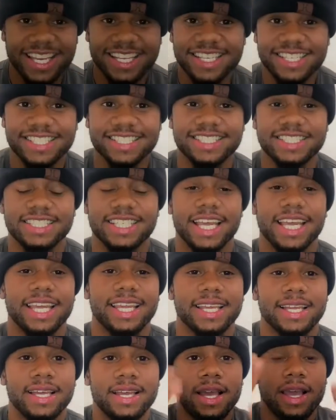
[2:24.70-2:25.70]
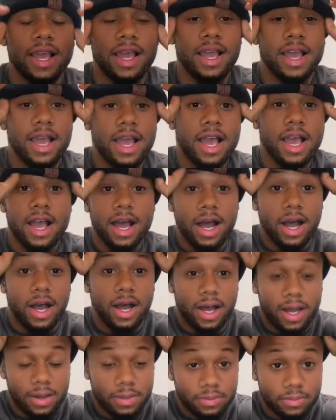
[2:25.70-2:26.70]
this chick.
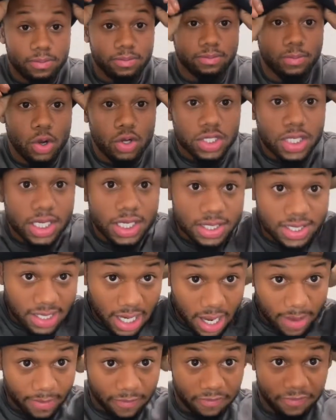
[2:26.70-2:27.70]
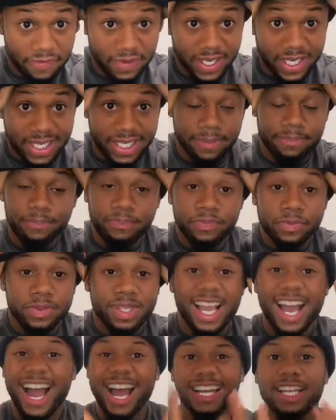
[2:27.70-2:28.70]
Most of the time in Philly,
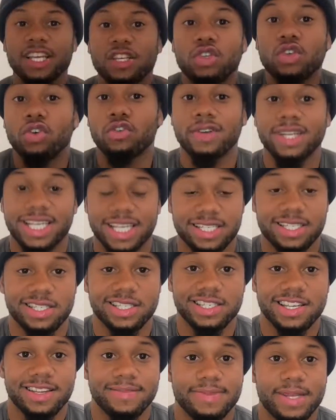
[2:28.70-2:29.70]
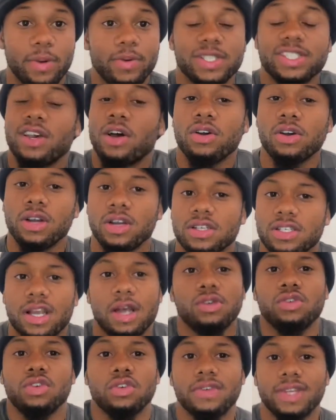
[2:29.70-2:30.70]
I didn't do relationships. I would tell girls I
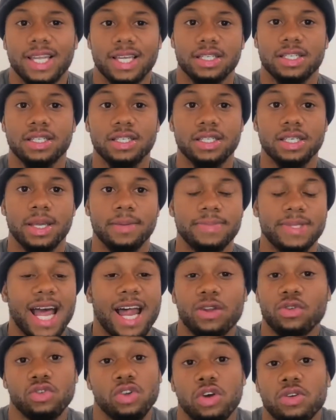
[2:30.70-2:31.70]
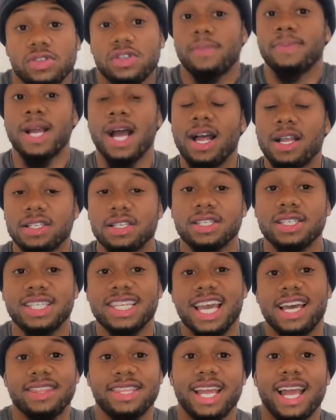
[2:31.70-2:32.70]
don't do relationships. I don't know,
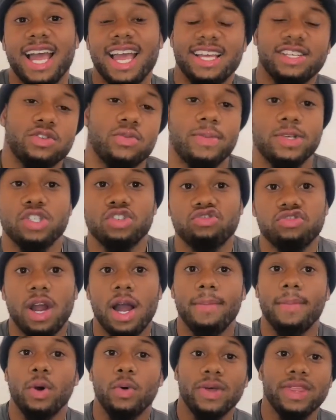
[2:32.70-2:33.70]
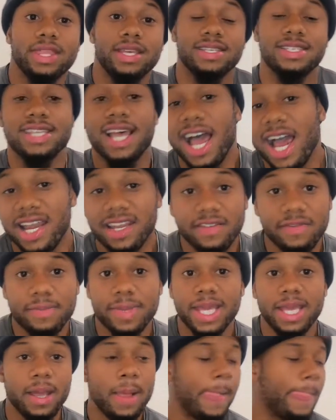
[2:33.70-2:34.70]
subconsciously, I think I had so much trauma within inside of me,